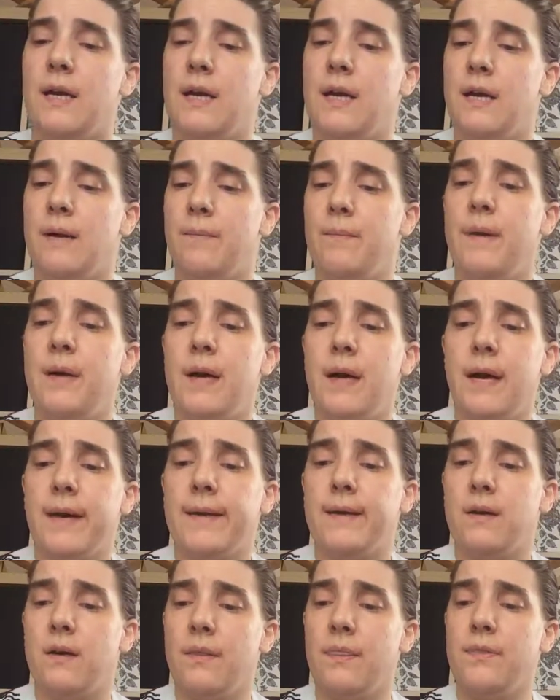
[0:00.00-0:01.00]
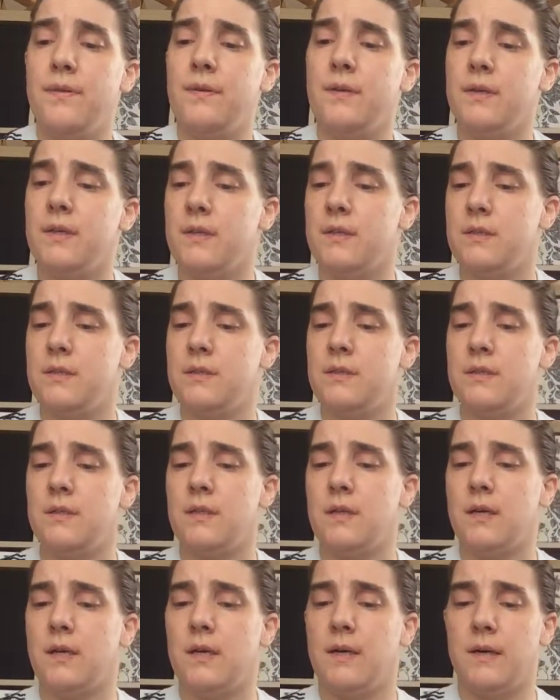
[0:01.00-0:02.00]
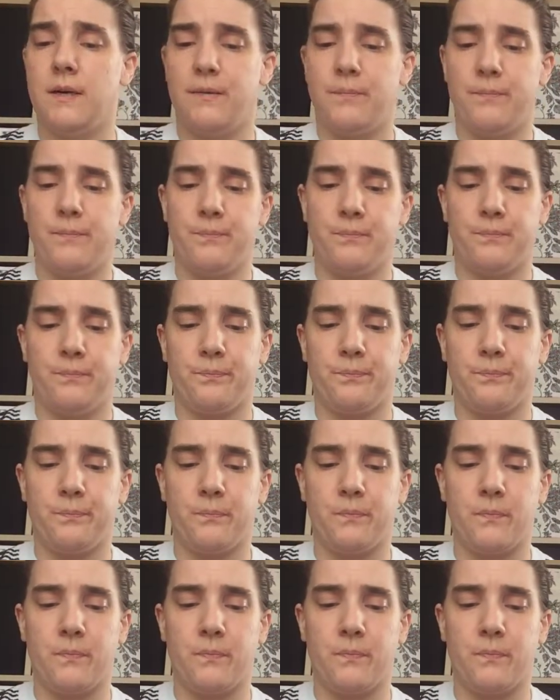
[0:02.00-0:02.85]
I got it on